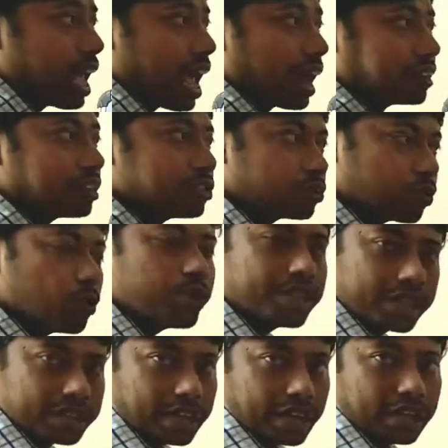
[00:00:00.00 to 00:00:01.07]
and the throat
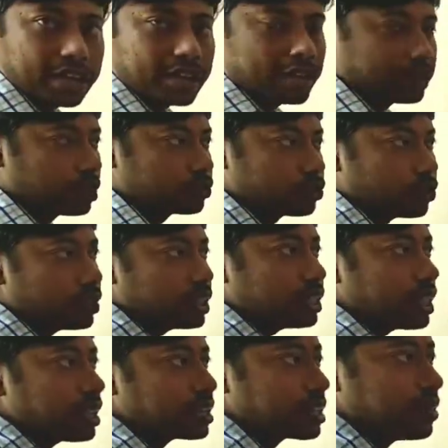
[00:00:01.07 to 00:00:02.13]
area. Now throat
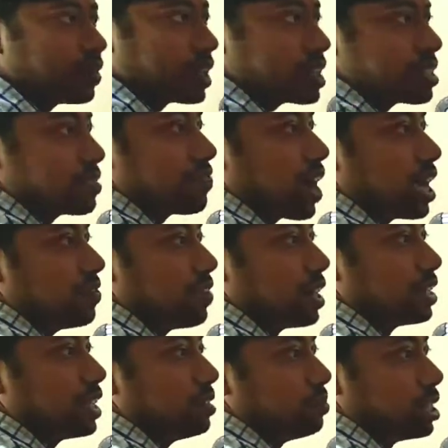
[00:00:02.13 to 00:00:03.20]
area is given as
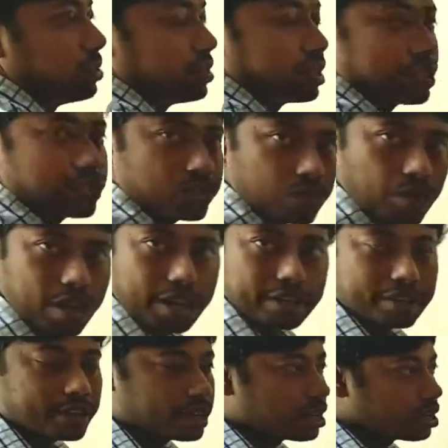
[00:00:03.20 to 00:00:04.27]
500 millimeter square.
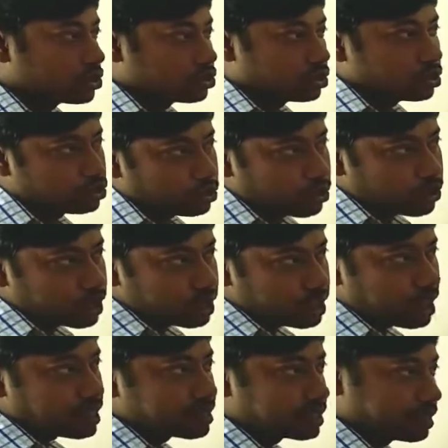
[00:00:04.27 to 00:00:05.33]
So the throat
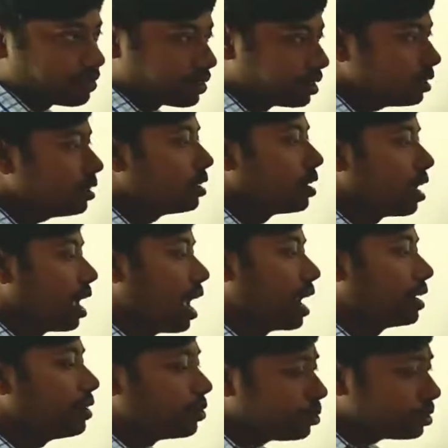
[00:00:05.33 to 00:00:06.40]
area is given,
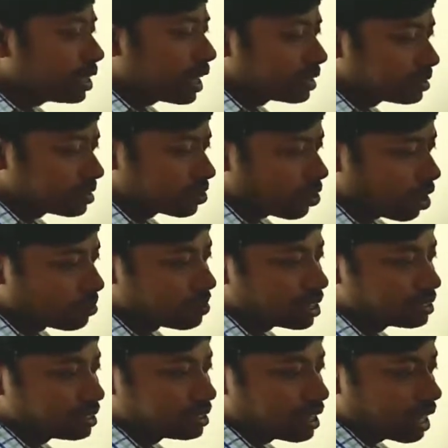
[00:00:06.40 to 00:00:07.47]
and you know that the
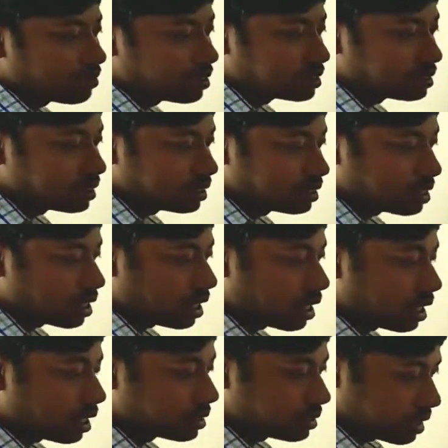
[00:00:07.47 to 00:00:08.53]
convergent divergent
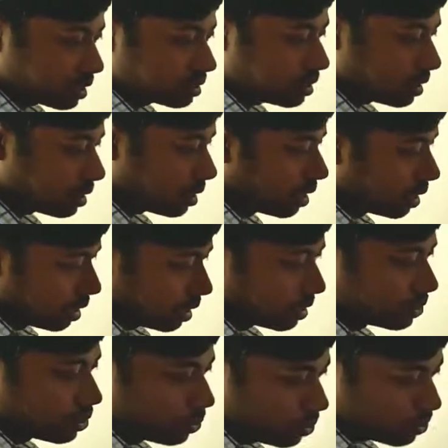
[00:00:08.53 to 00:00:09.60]
section. It
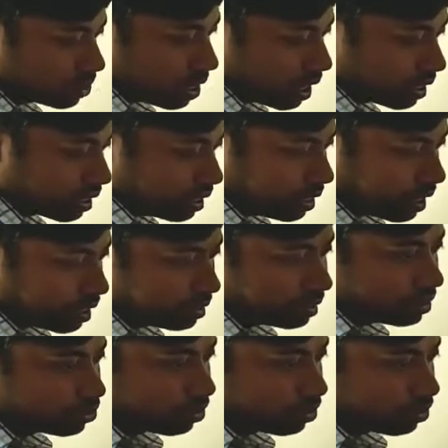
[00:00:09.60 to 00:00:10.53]
looks like this